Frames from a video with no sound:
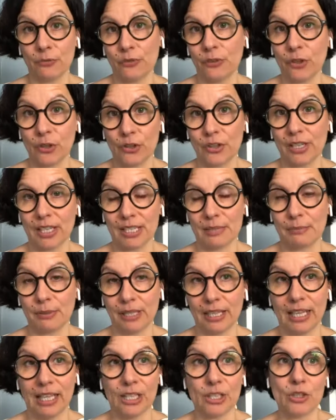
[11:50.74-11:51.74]
further
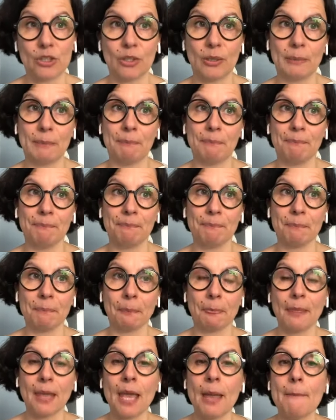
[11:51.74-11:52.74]
explanation.
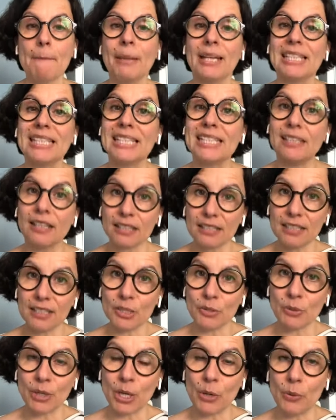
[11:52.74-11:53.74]
But it
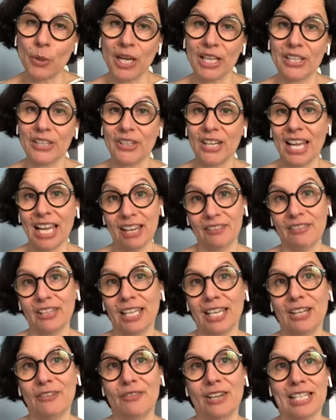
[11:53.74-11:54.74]
doesn't require
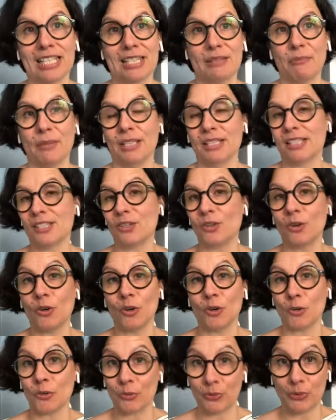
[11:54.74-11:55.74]
heavy investments
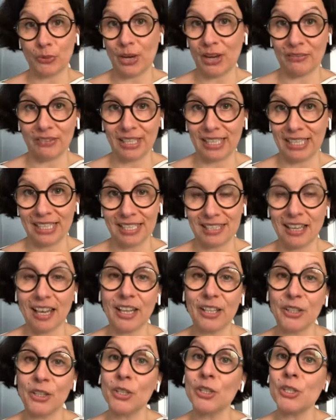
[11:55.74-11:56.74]
or graphic
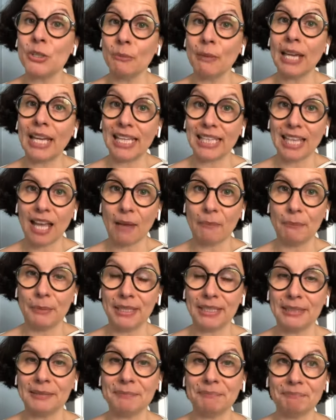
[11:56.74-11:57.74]
designer to make it
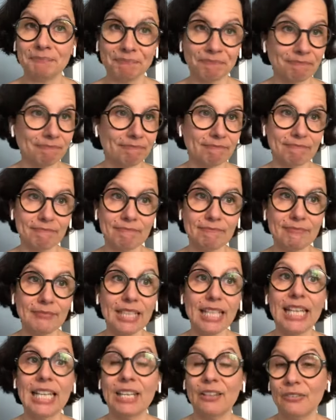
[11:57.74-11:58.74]
happen.
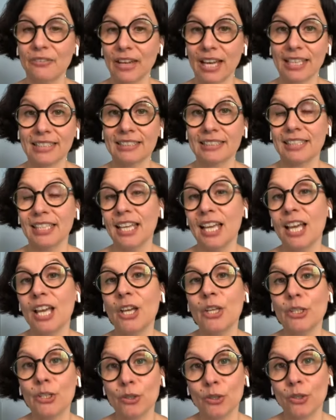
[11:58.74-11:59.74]
In fact,
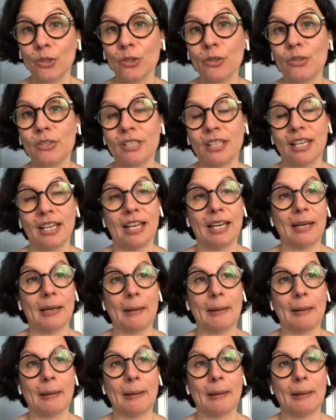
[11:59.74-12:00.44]
you could